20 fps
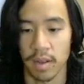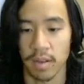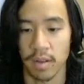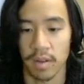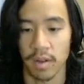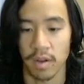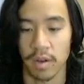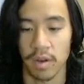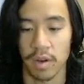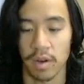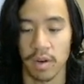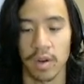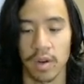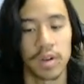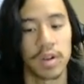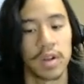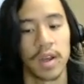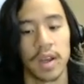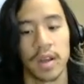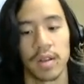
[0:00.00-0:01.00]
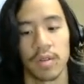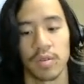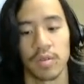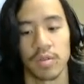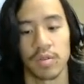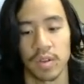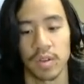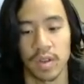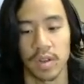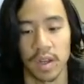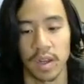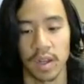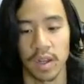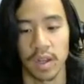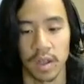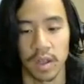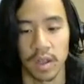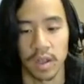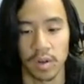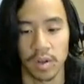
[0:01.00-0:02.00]
So your answer is just going to
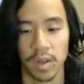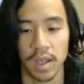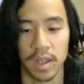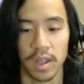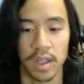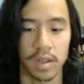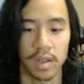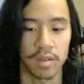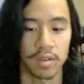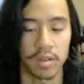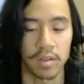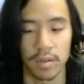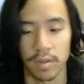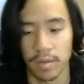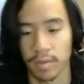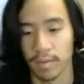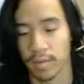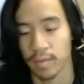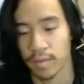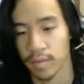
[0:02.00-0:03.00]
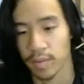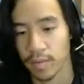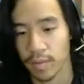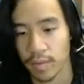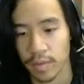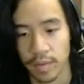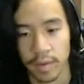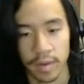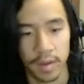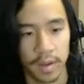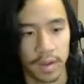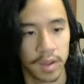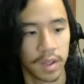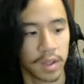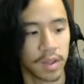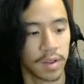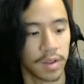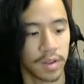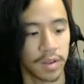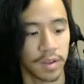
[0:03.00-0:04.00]
look like this.
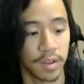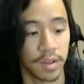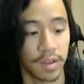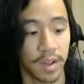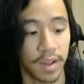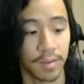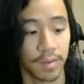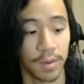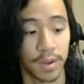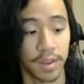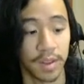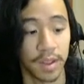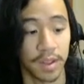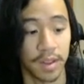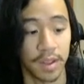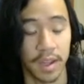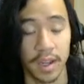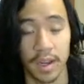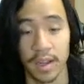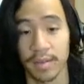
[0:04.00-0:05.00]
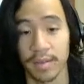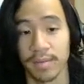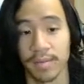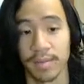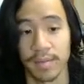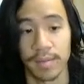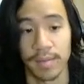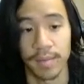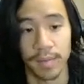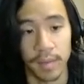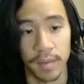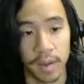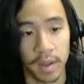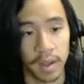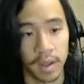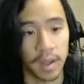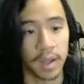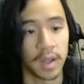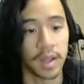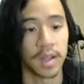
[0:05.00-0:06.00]
Just a set with nothing in it.
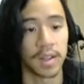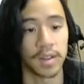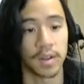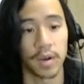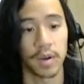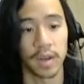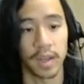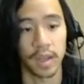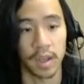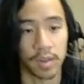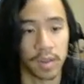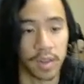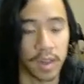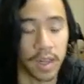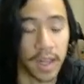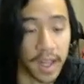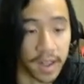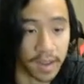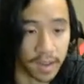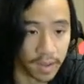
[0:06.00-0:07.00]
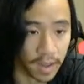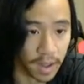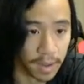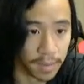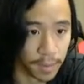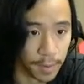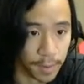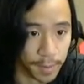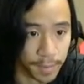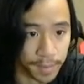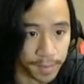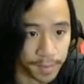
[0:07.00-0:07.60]
Let's go ahead and go to the last example.